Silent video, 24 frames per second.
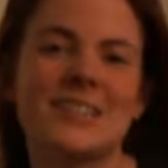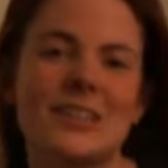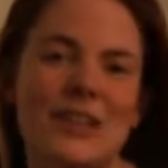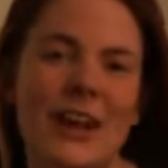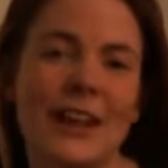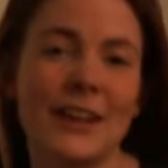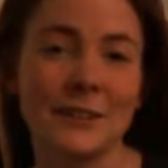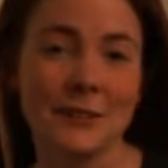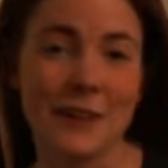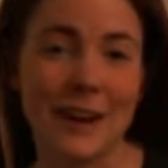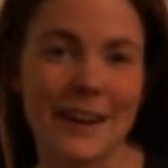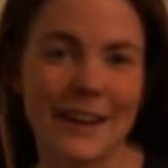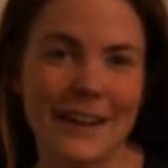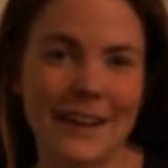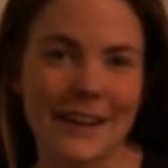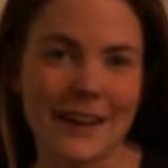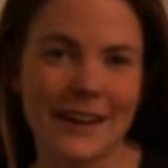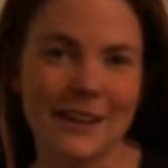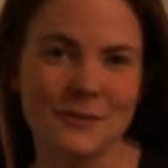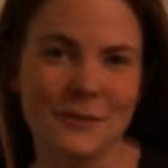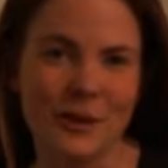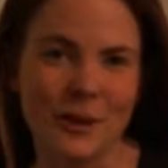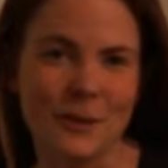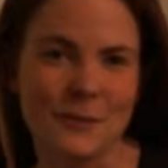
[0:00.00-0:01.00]
Shelley Rae
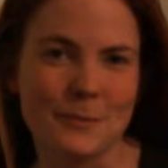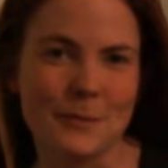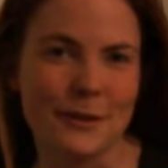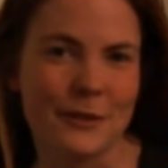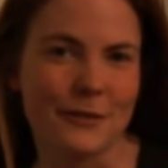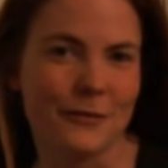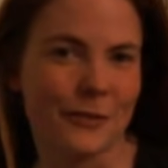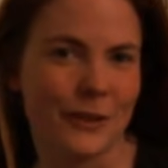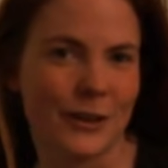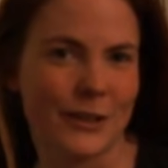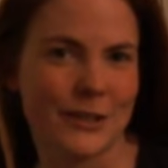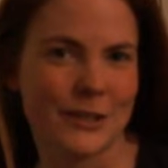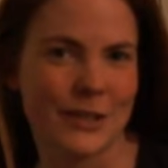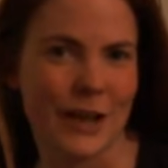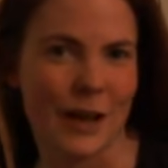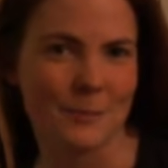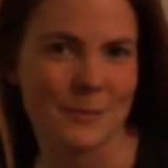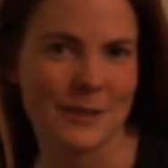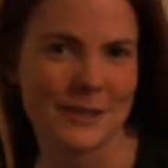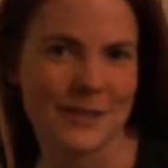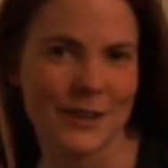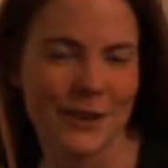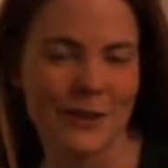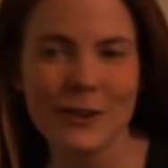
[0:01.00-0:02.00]
here, and welcome to the first
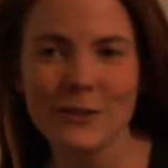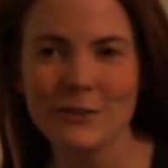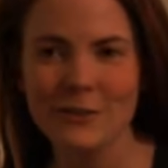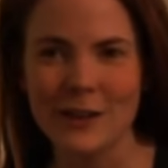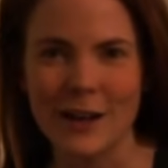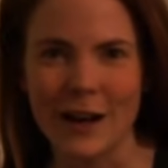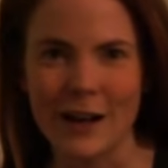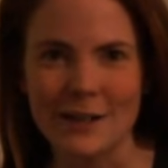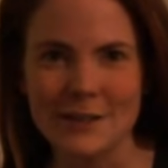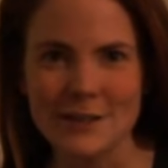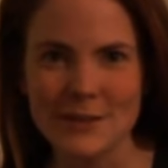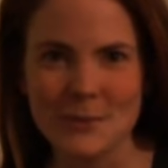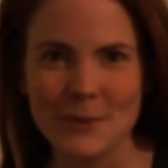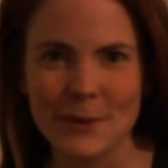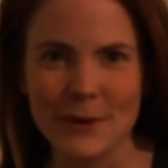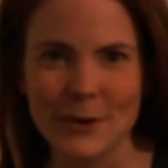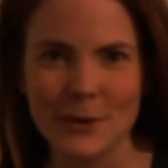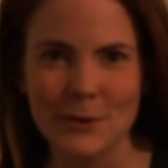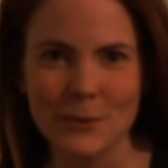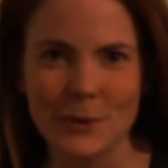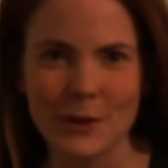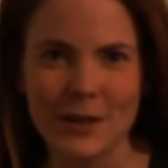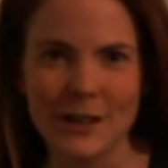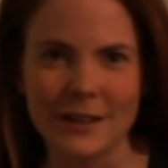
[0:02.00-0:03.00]
episode of Guns
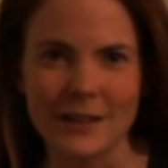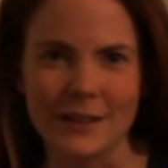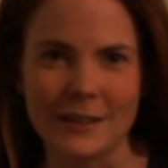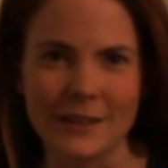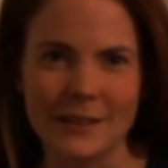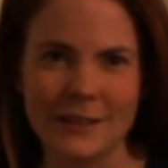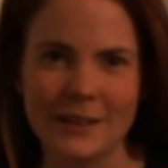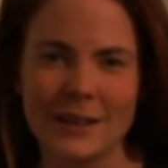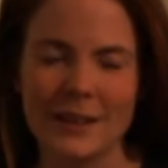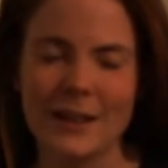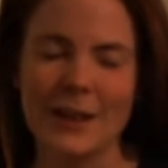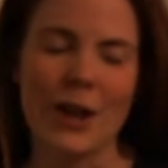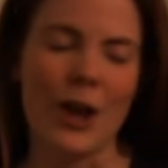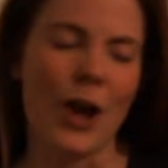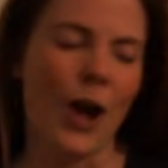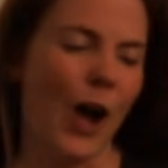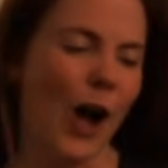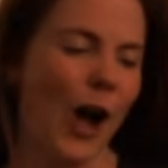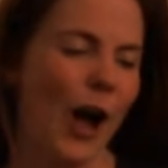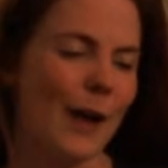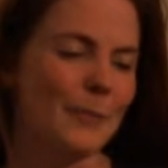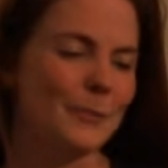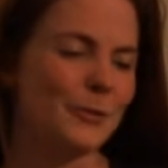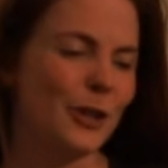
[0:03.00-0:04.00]
101.
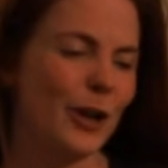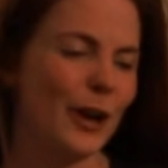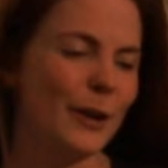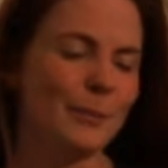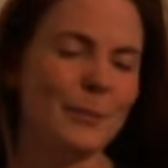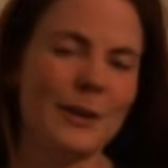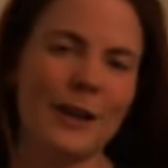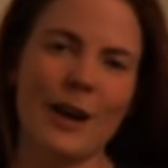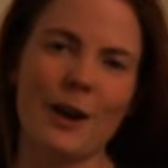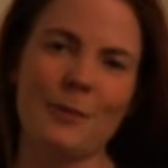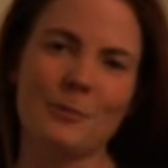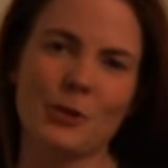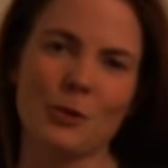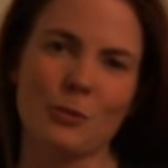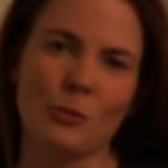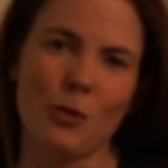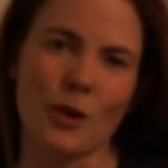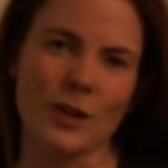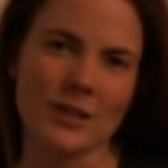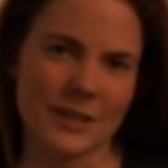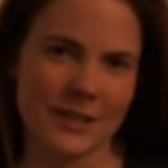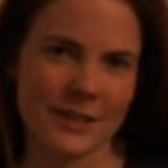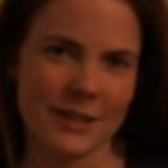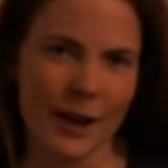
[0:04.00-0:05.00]
I'm trying to become your
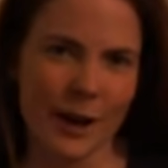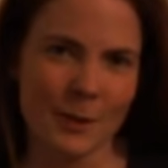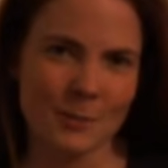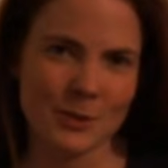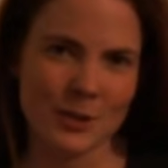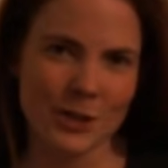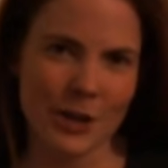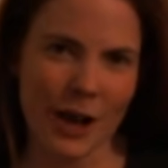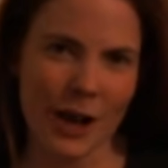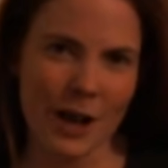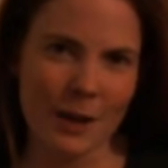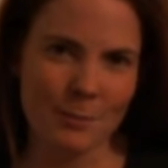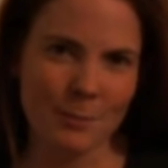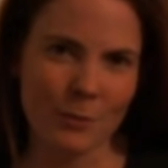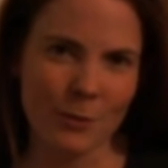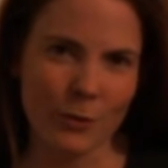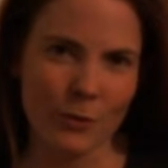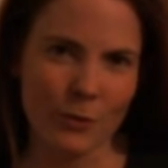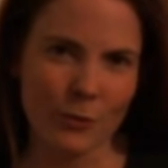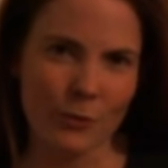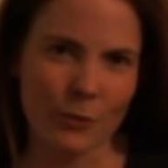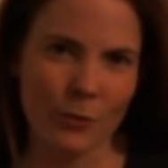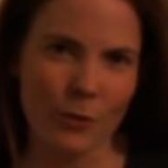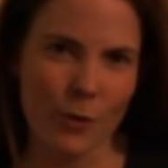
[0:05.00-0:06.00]
one-stop shop
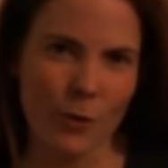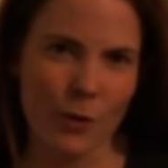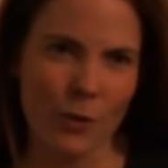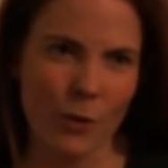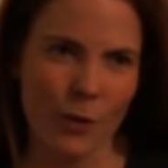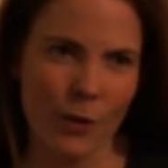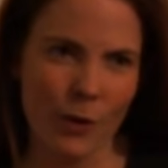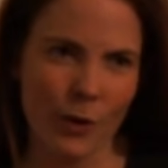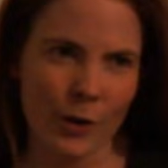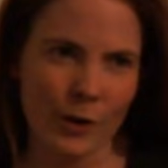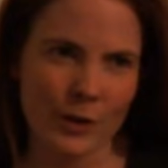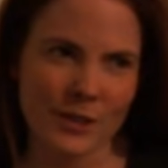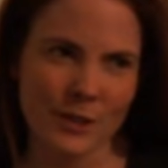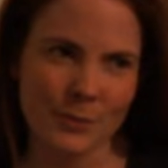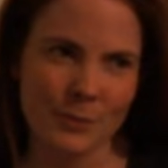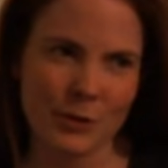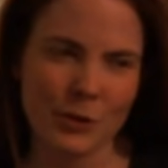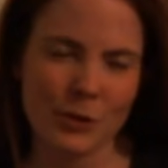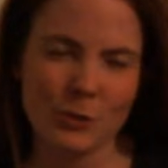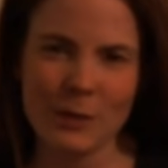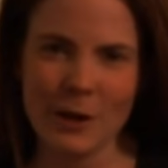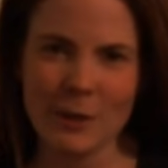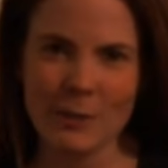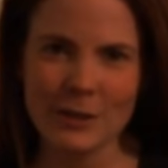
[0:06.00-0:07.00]
for
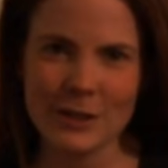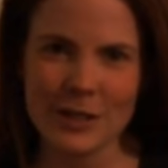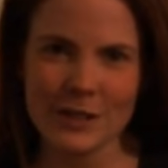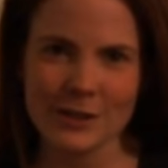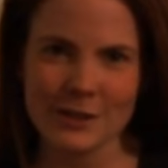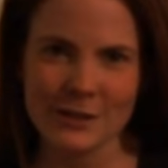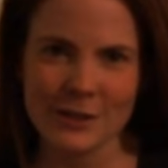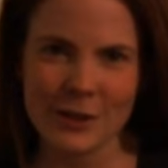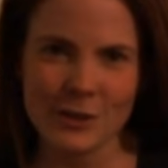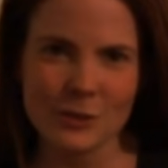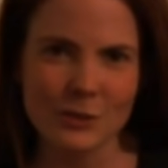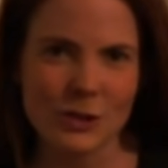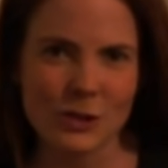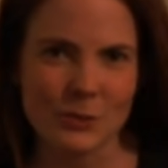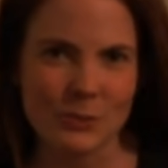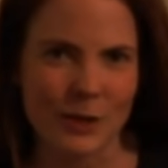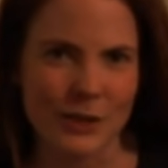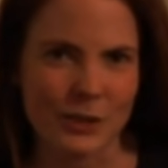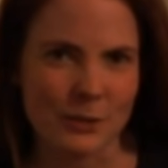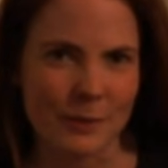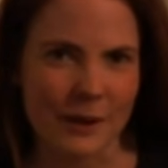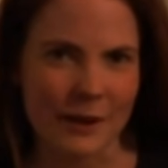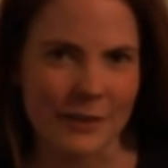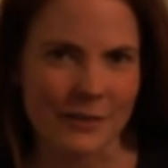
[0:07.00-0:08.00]
someone who maybe doesn't know too
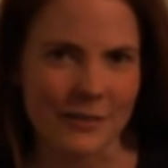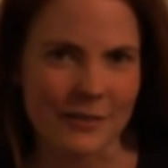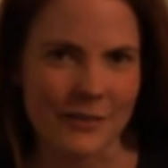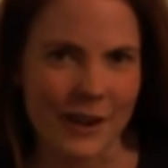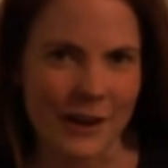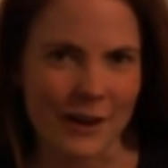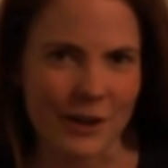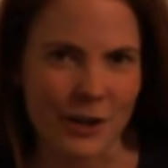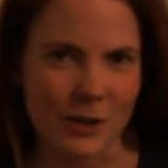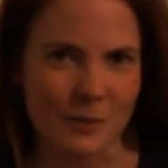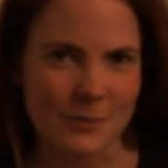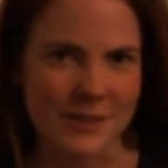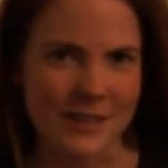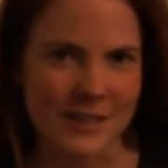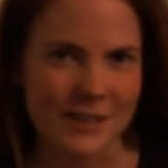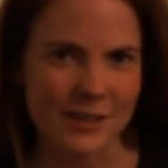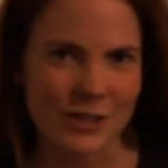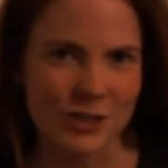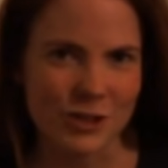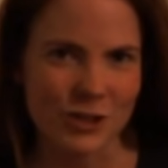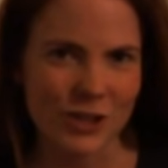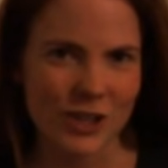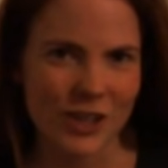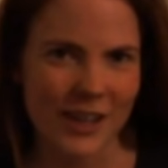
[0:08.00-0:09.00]
much about the firearms
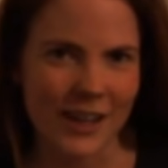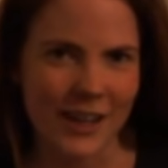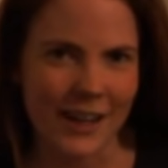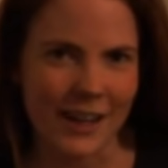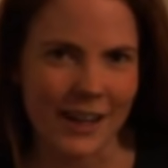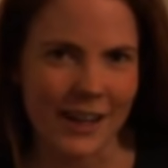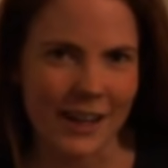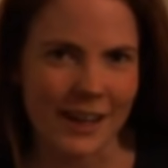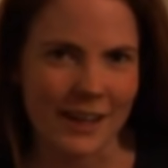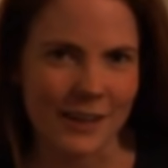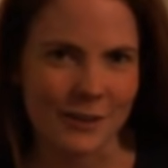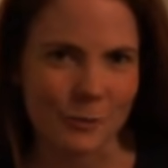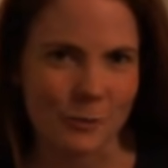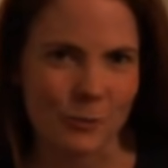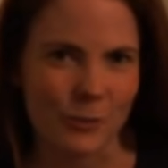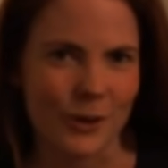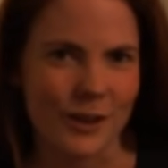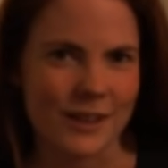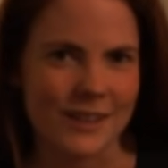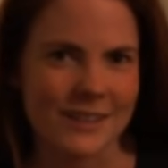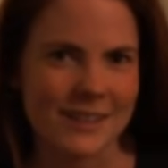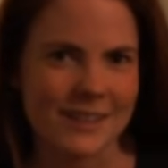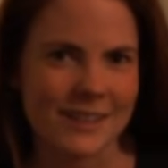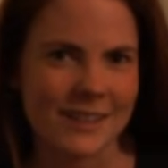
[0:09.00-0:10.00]
industry and
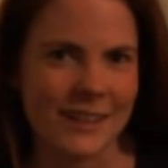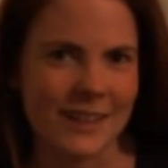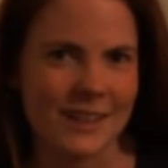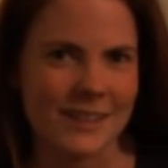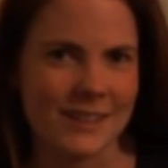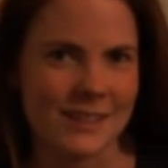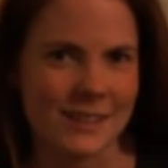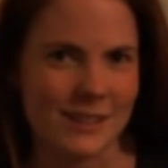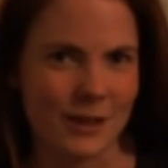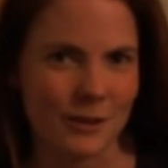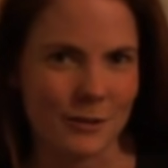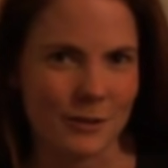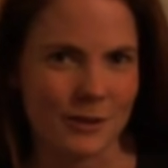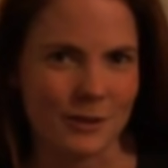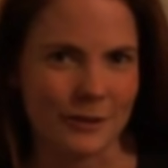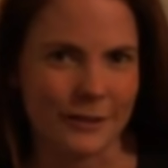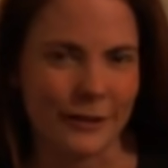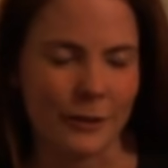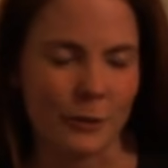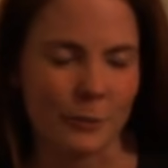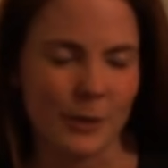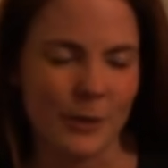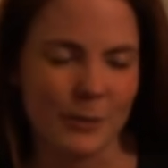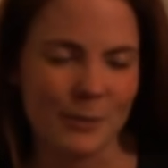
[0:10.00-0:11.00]
wants to get to know it a
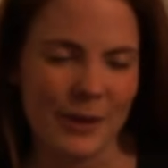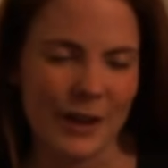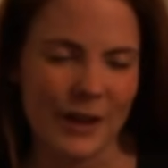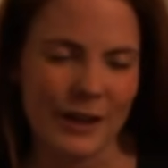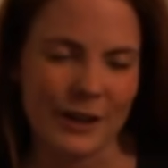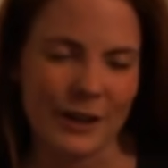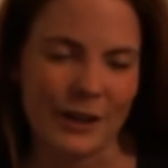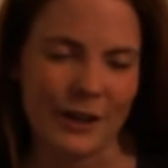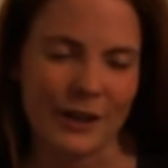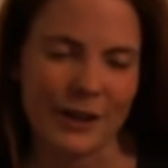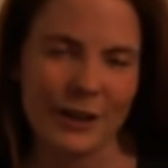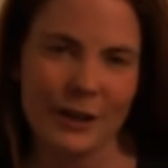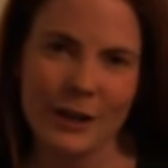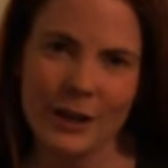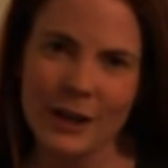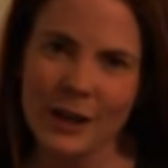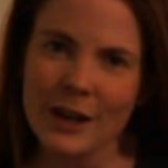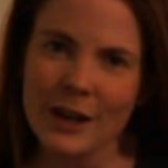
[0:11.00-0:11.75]
little bit better.